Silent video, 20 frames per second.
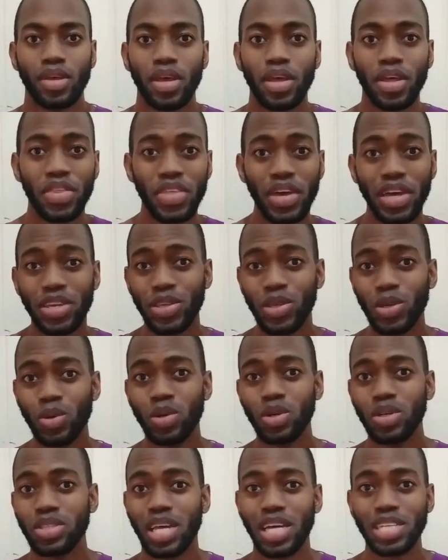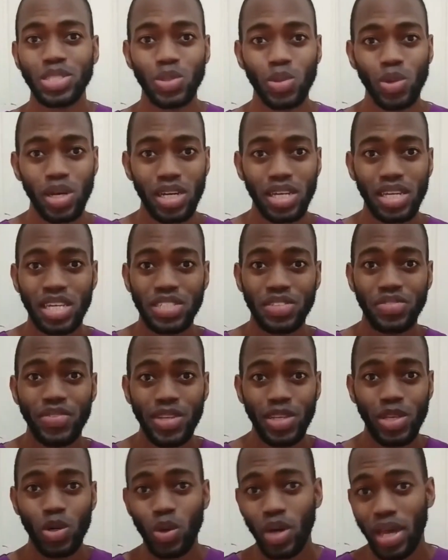Thank you. That's where this
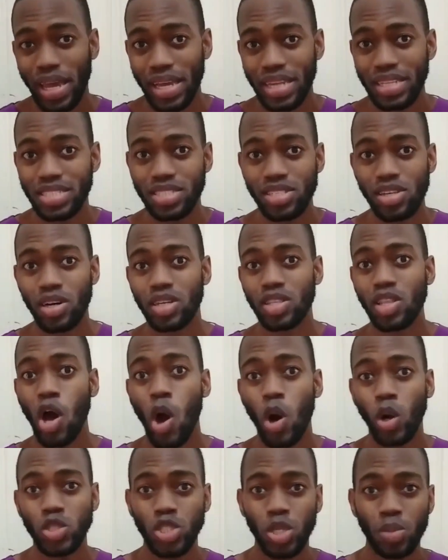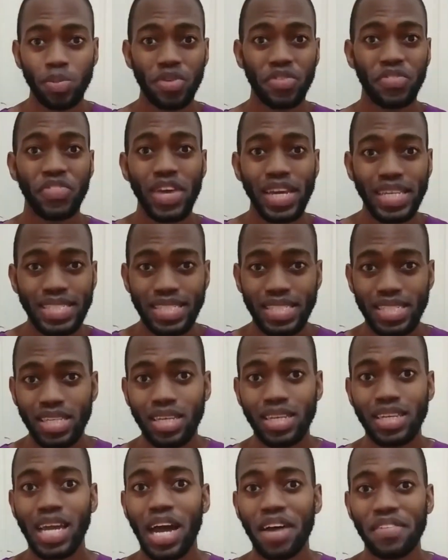video ends on how to prevent
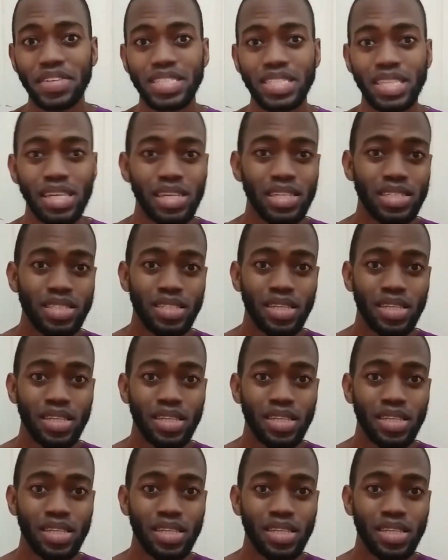cavities.